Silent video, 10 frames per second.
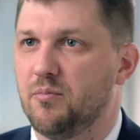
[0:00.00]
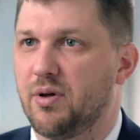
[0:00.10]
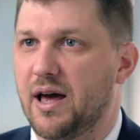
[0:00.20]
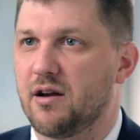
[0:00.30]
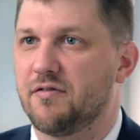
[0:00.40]

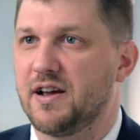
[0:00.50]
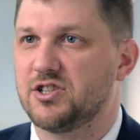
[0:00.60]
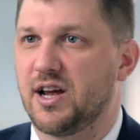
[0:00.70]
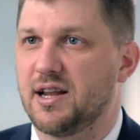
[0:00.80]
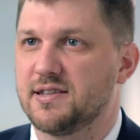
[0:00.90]
plantar
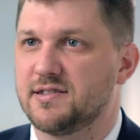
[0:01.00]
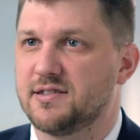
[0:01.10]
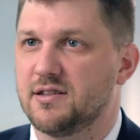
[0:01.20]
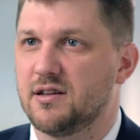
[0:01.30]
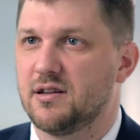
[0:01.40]

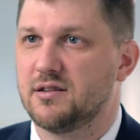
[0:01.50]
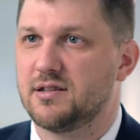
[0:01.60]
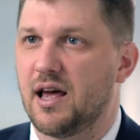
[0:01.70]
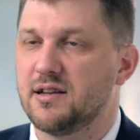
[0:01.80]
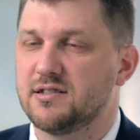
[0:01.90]
fasciitis
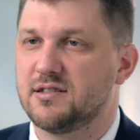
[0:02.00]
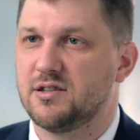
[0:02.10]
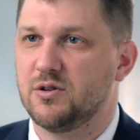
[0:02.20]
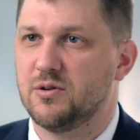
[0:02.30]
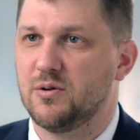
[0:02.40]
tend
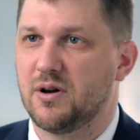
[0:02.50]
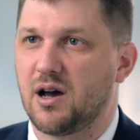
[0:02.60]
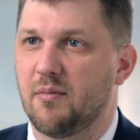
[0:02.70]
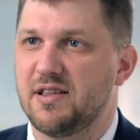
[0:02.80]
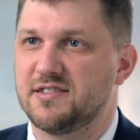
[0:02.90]
to
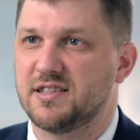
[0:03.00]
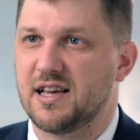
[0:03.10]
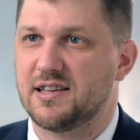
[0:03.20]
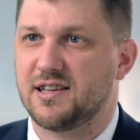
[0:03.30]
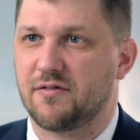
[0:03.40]
come and
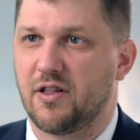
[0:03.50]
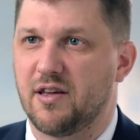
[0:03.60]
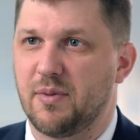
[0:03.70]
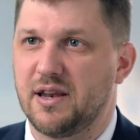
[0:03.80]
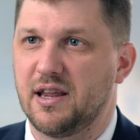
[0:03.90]
see us after
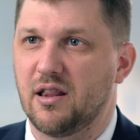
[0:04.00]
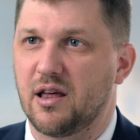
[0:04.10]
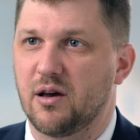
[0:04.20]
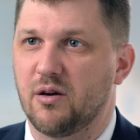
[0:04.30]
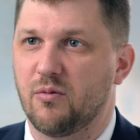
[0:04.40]
they've been
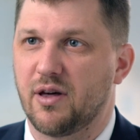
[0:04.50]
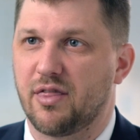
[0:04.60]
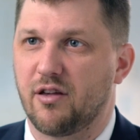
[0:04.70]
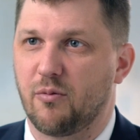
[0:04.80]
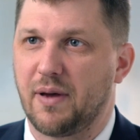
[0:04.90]
dealing
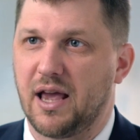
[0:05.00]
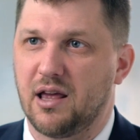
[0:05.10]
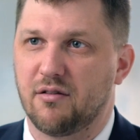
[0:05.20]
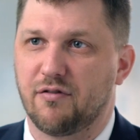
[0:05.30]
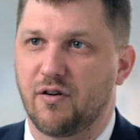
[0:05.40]
with their
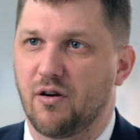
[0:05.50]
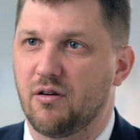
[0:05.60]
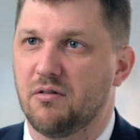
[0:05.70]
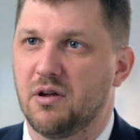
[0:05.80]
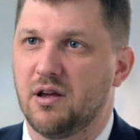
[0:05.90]
pain
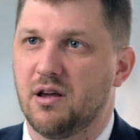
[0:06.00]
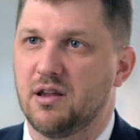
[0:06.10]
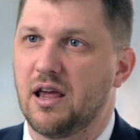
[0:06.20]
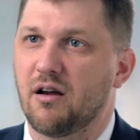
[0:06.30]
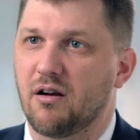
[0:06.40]
for
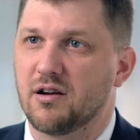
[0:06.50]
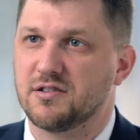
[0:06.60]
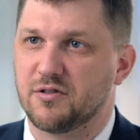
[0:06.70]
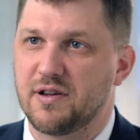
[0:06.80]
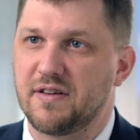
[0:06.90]

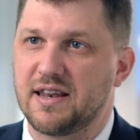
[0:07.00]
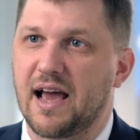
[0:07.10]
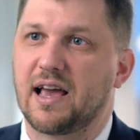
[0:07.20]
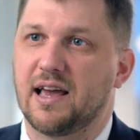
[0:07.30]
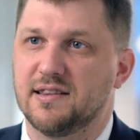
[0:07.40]
years or even
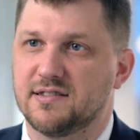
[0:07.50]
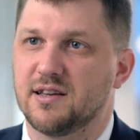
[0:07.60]
decades